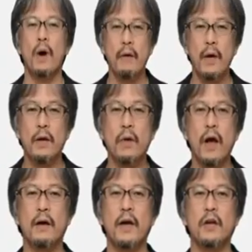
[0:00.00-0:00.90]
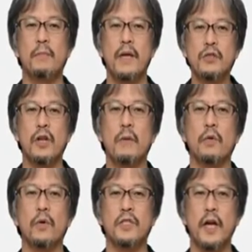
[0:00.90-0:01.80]
fair, Aonuma stated
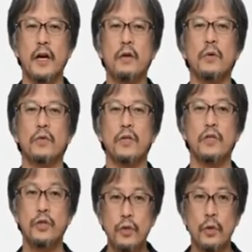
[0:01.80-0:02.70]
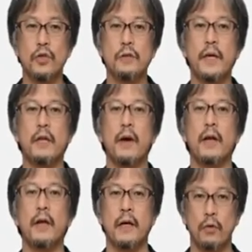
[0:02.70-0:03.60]
here that while it was probably possible
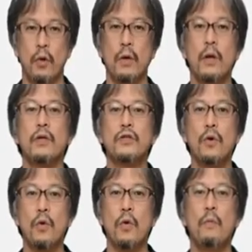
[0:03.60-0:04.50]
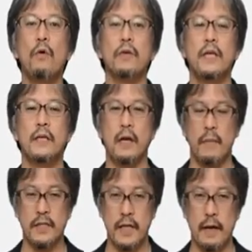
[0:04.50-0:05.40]
for the game to release in 2015,
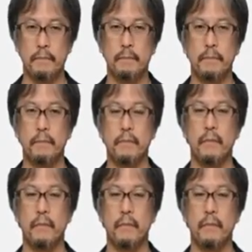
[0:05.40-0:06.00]
they just had so